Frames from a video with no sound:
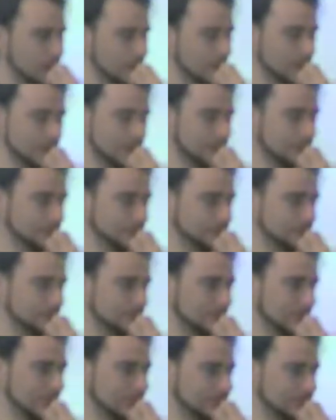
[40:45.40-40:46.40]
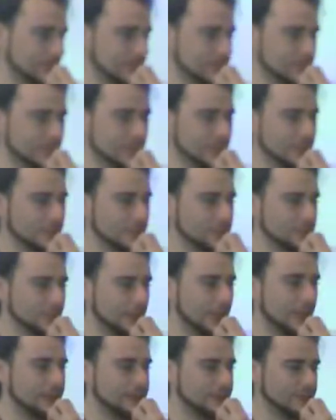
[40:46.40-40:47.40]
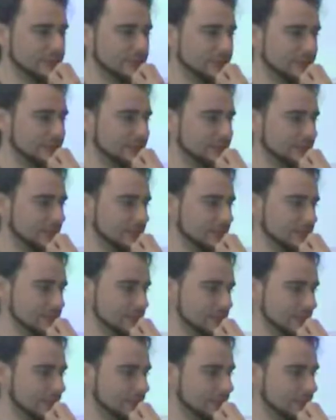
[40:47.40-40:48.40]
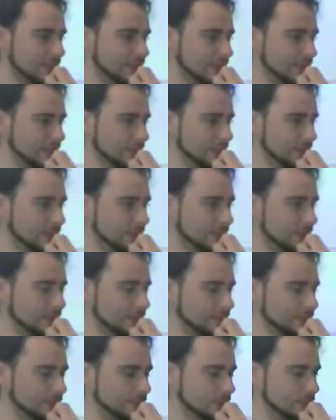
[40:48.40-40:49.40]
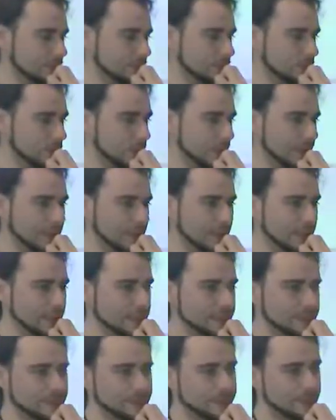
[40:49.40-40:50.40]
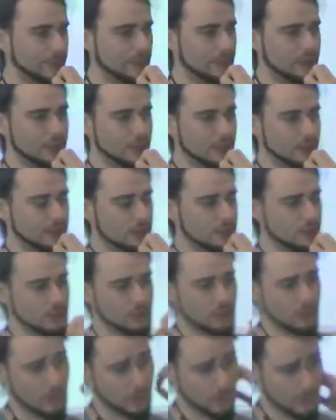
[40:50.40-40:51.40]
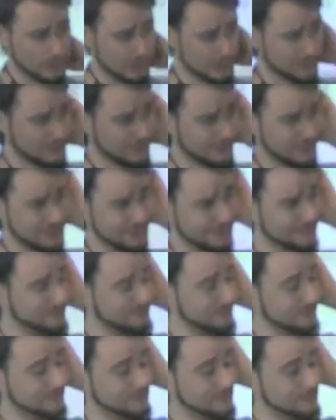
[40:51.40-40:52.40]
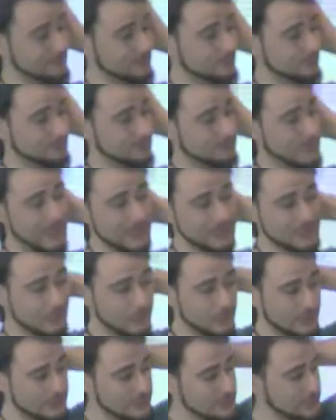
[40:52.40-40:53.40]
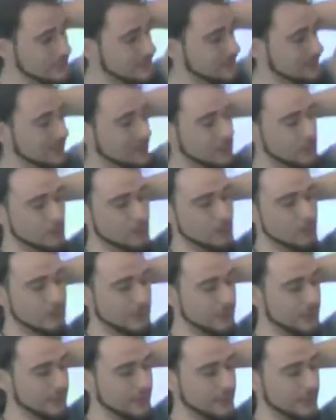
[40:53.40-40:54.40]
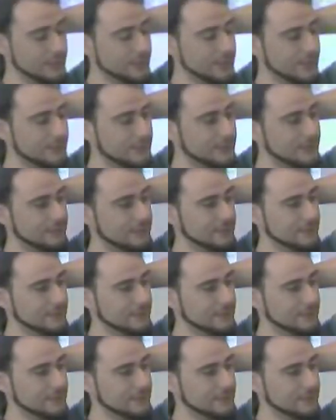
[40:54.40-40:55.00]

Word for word: um, essentially the privacy says that uh, we store the passwords securely and that